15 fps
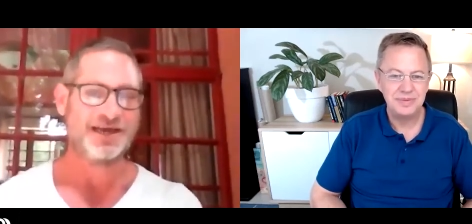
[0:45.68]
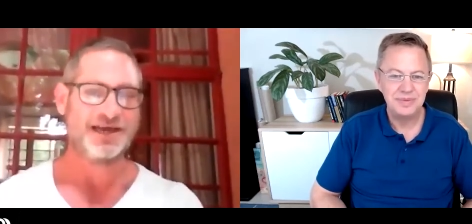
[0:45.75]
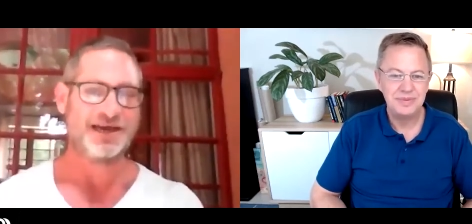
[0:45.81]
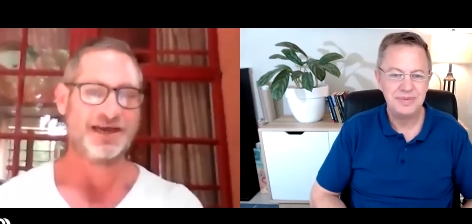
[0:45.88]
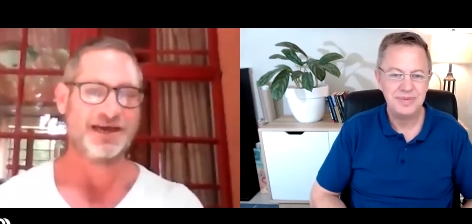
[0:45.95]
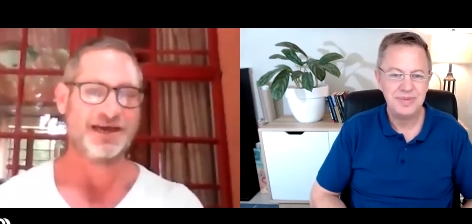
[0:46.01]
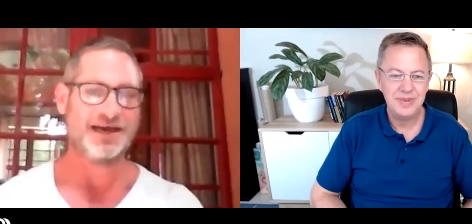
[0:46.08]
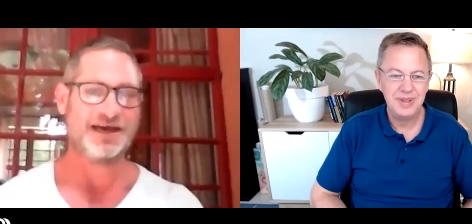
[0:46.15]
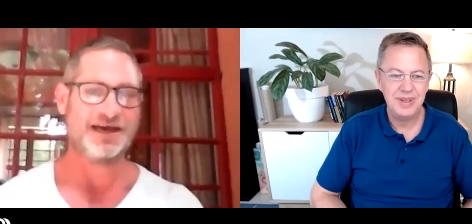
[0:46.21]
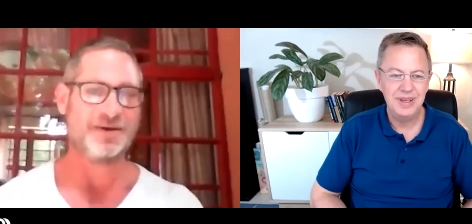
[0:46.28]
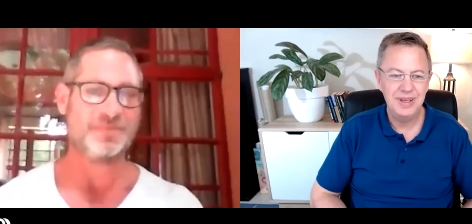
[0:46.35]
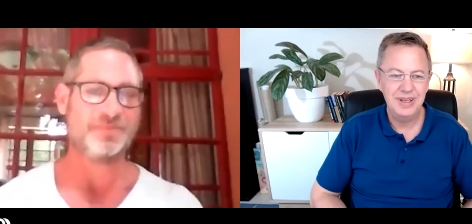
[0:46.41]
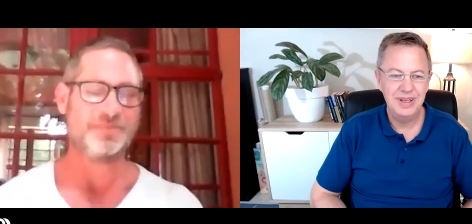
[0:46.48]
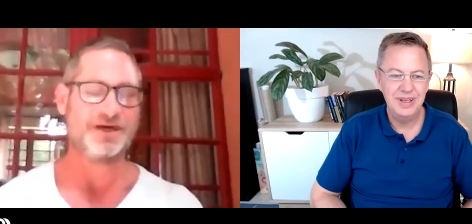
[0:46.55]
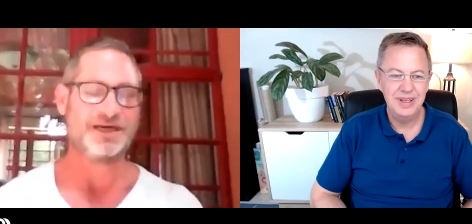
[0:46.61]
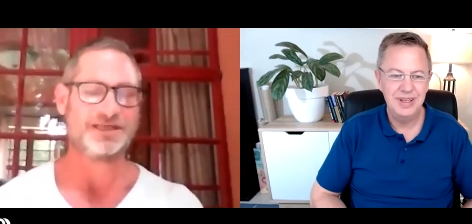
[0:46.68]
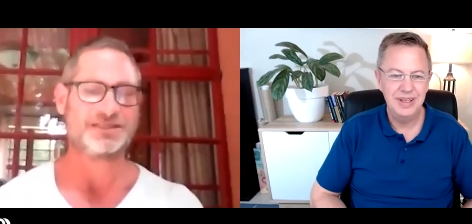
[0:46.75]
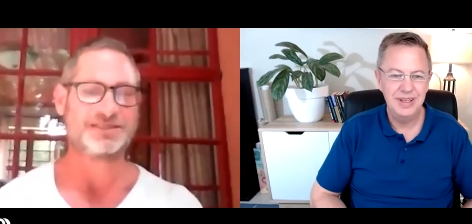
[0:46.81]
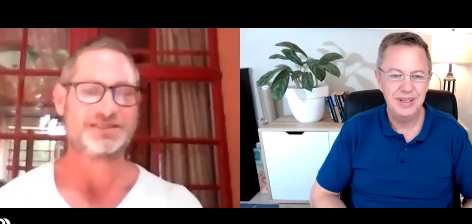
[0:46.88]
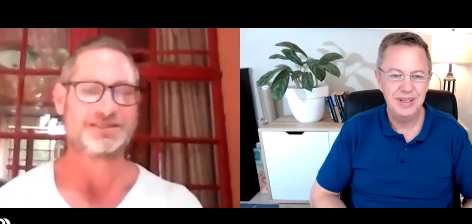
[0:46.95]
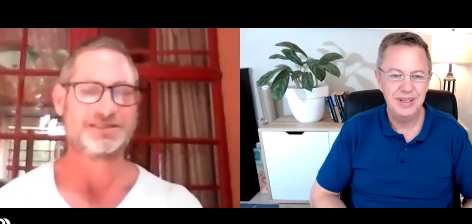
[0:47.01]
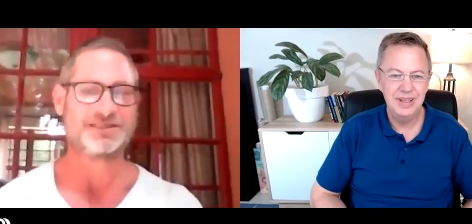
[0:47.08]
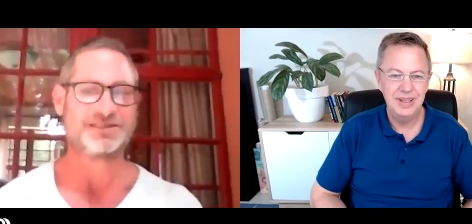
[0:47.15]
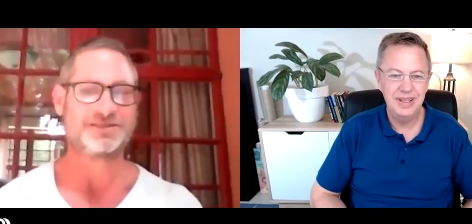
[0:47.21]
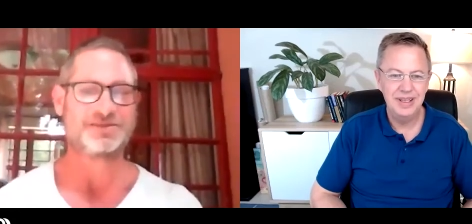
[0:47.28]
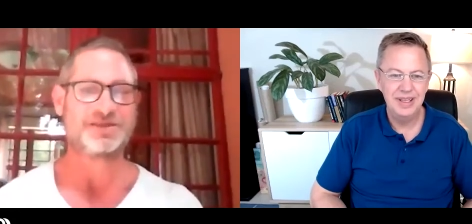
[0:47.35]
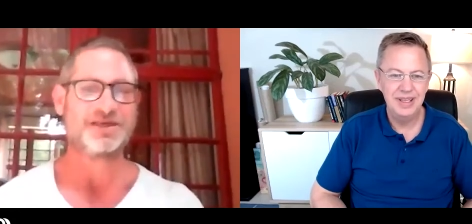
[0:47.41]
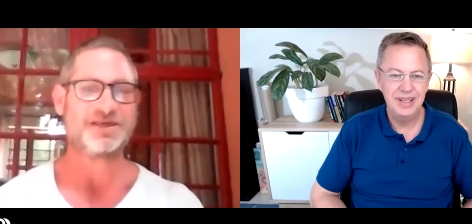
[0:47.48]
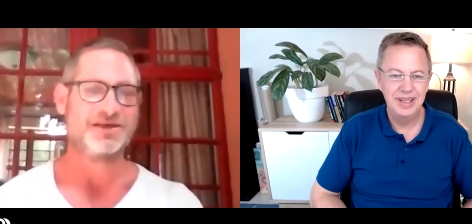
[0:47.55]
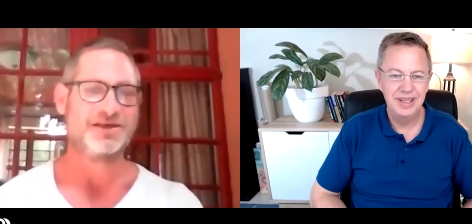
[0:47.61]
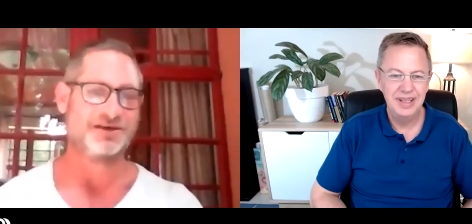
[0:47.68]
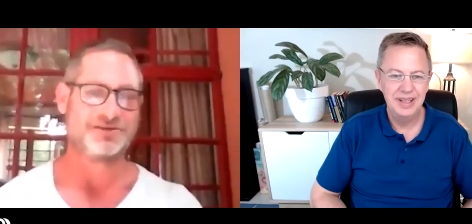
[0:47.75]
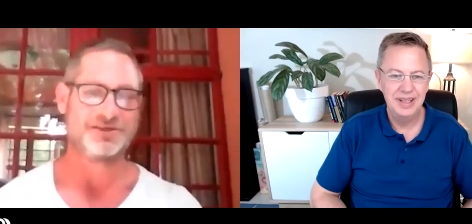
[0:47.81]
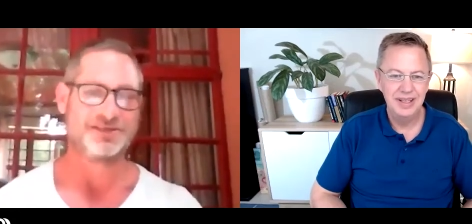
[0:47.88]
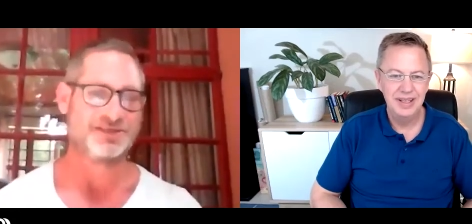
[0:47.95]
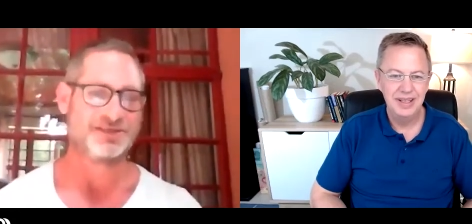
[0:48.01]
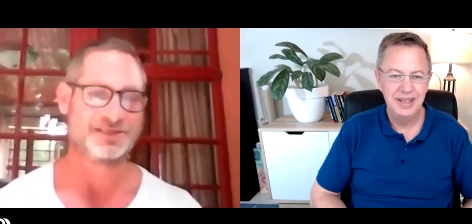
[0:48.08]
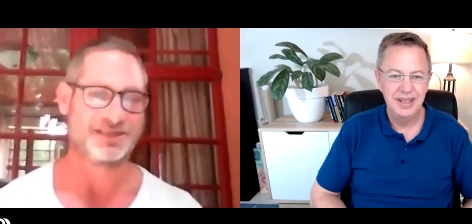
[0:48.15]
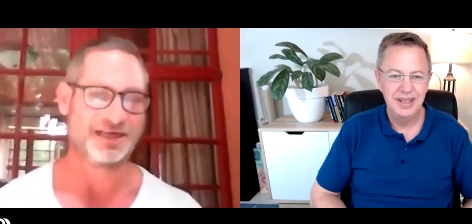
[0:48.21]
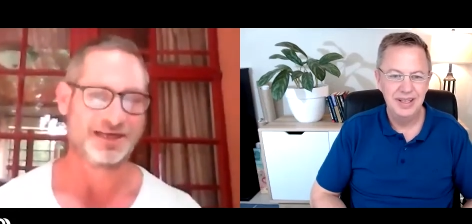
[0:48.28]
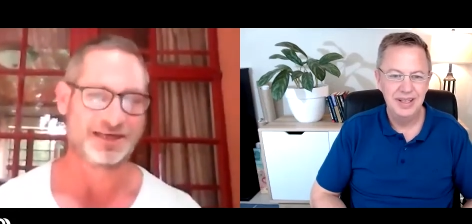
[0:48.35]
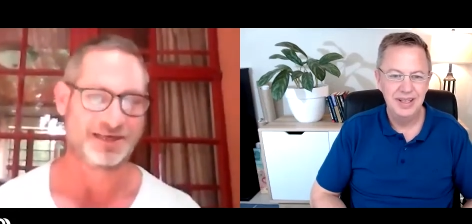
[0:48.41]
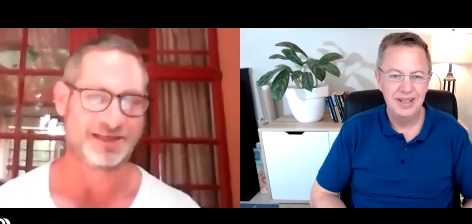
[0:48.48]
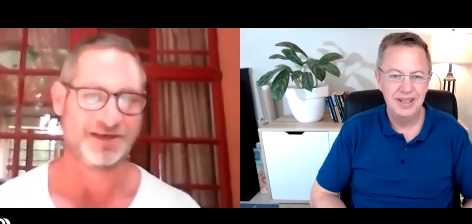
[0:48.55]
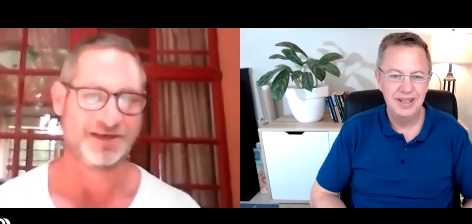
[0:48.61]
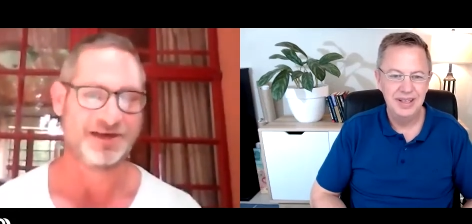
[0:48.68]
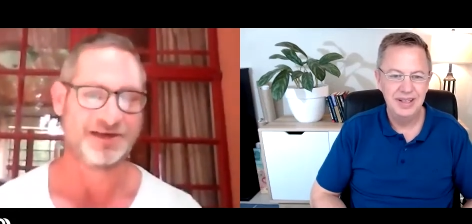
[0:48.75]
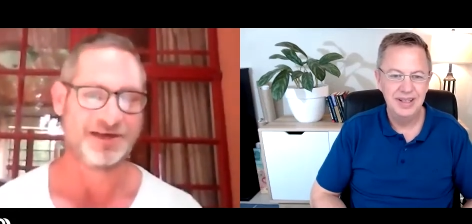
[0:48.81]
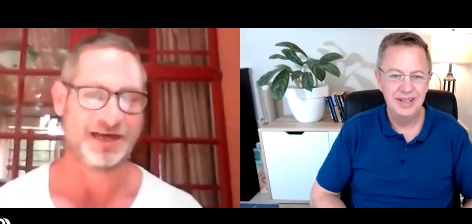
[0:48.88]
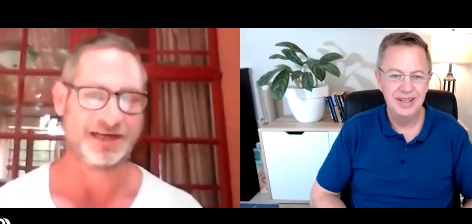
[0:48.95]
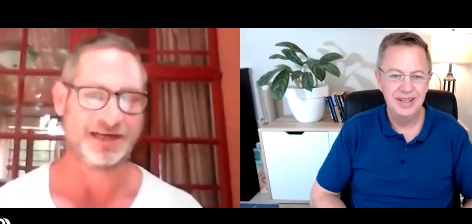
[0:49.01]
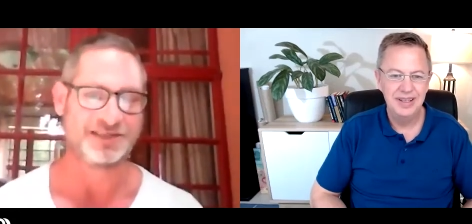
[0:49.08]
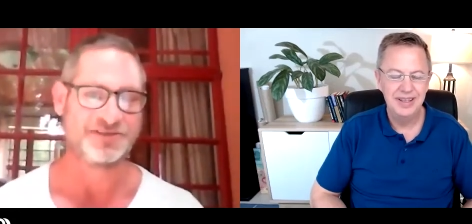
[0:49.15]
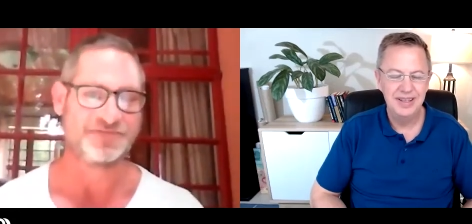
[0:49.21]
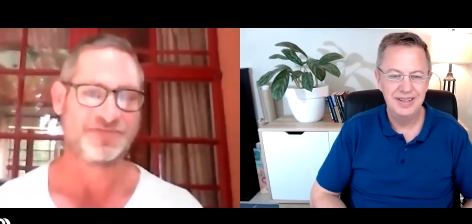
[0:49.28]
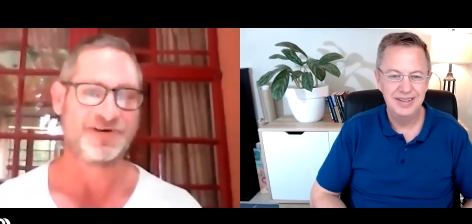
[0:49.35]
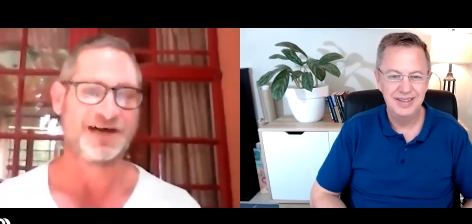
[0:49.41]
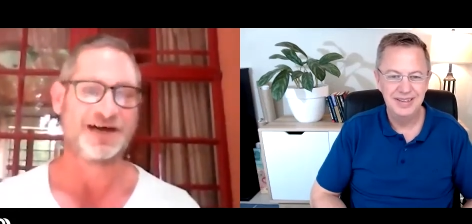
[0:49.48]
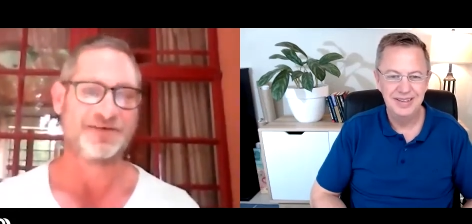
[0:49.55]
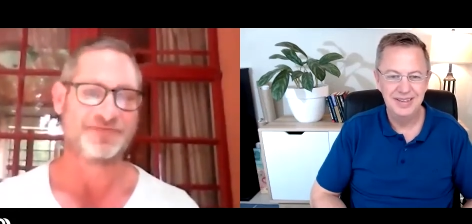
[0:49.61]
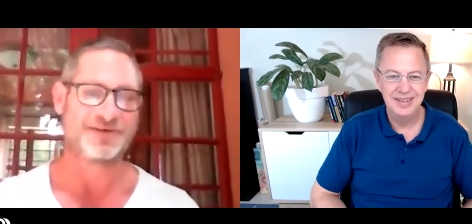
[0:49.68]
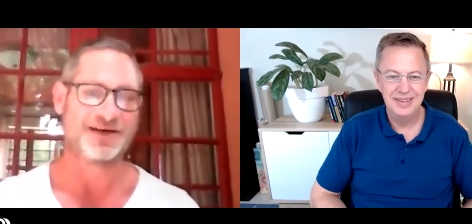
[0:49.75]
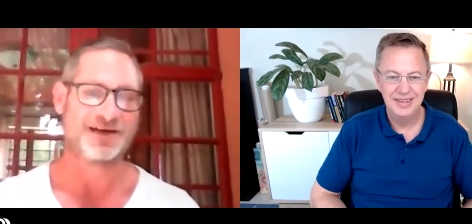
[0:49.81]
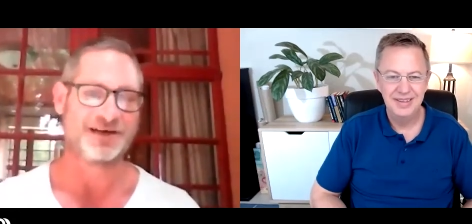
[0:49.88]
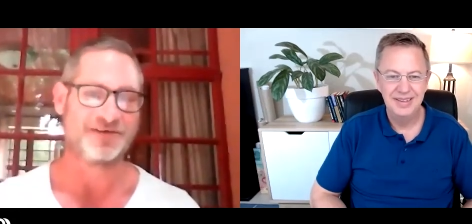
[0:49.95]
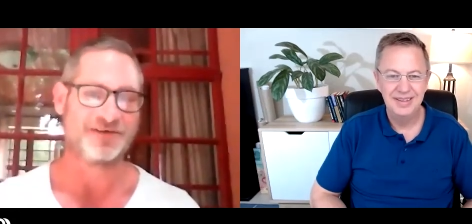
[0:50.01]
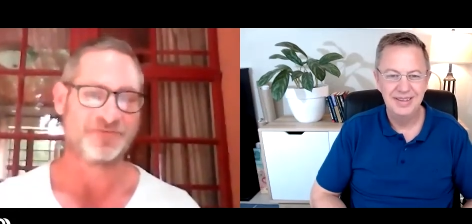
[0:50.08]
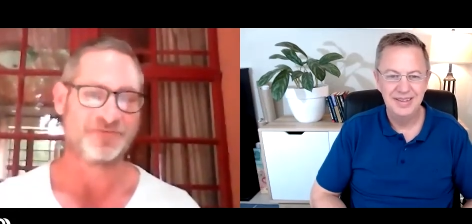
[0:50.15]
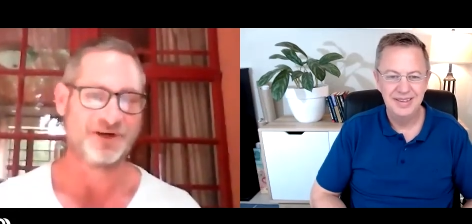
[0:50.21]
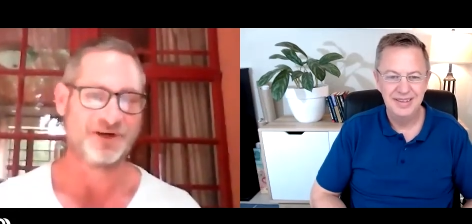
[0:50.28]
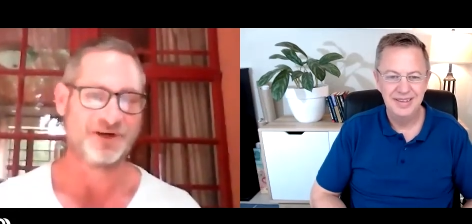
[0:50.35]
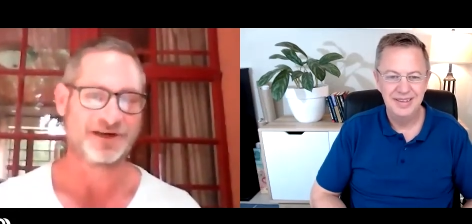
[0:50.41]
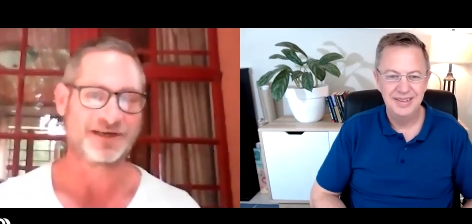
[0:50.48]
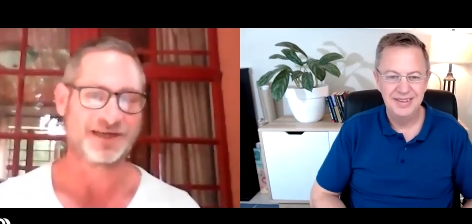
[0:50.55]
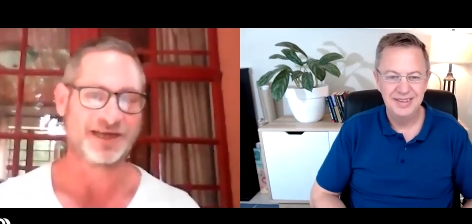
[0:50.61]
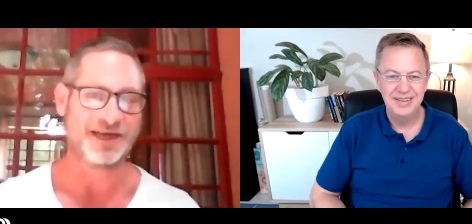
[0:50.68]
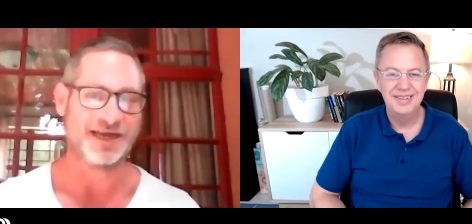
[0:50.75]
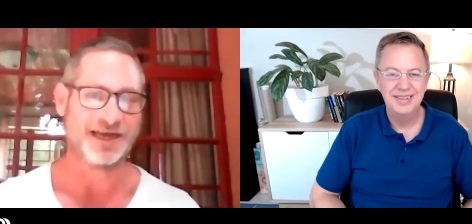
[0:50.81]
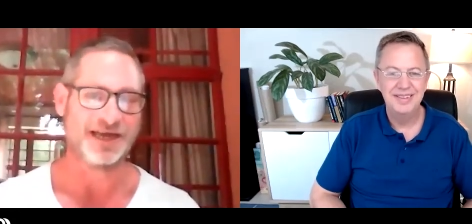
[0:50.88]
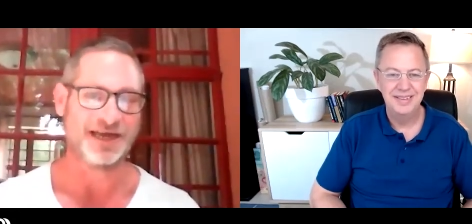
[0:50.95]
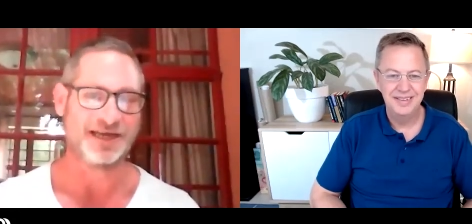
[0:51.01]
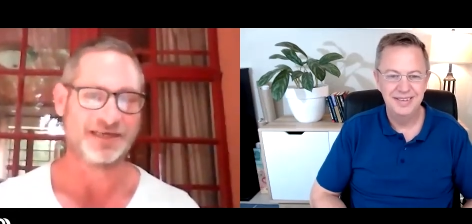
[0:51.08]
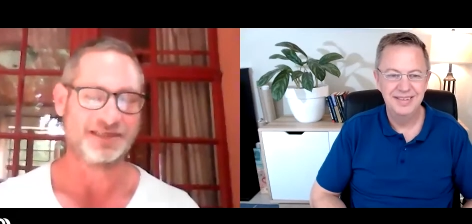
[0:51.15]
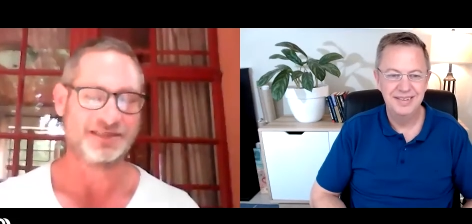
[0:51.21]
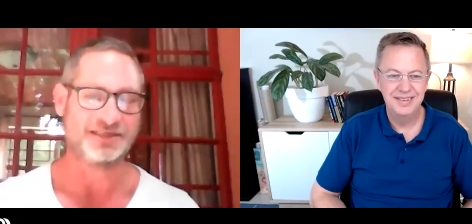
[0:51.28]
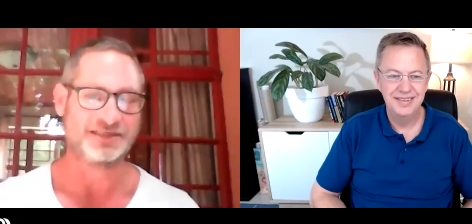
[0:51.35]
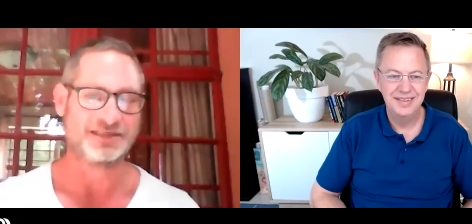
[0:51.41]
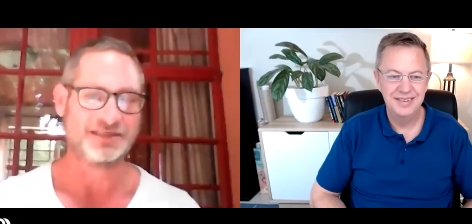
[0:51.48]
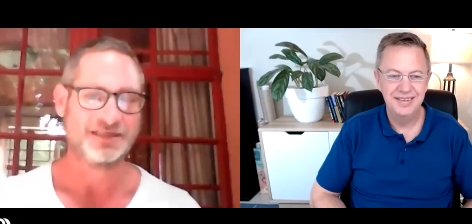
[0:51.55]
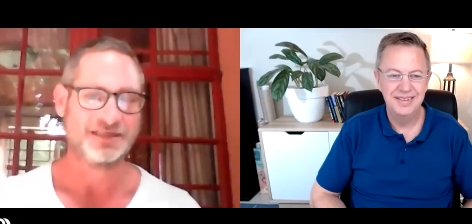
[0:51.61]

Speaker 1: um, but yeah, it was just like you know, nine to five kind of work, and